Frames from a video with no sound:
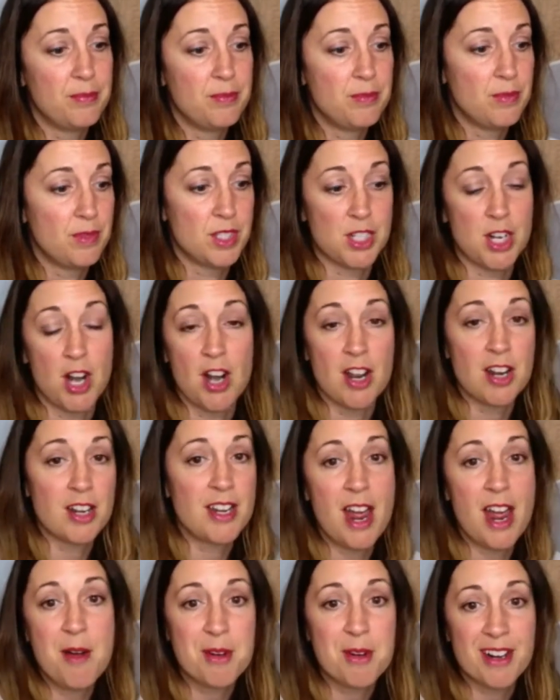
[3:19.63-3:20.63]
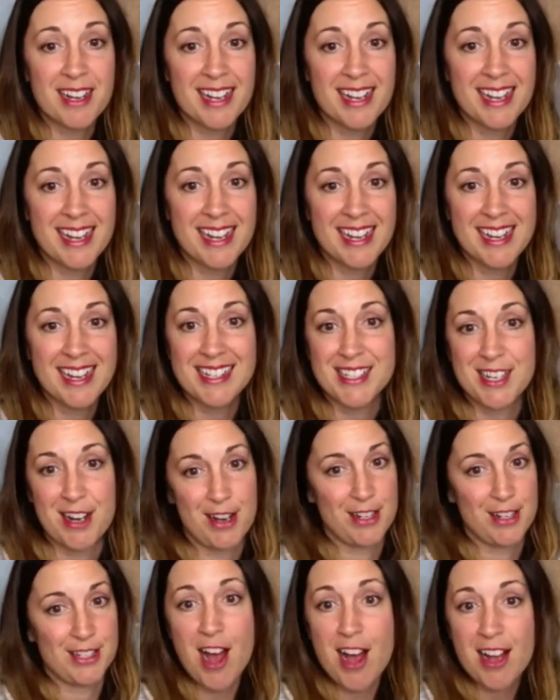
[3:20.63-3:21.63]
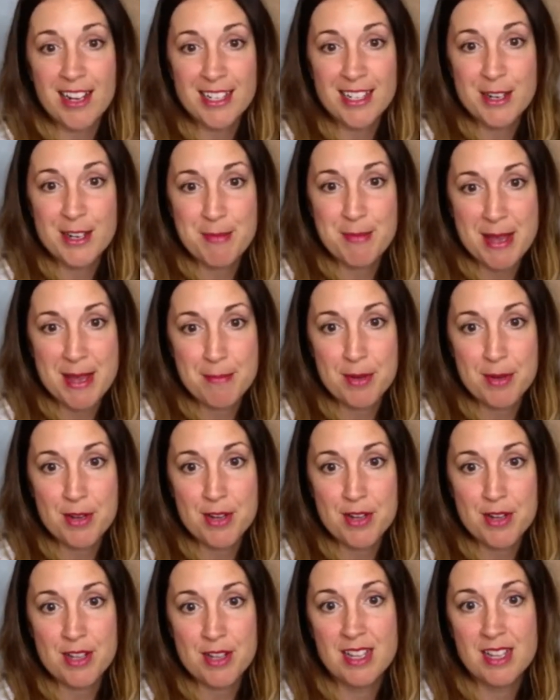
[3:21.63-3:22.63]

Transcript: started networking and started talking to people.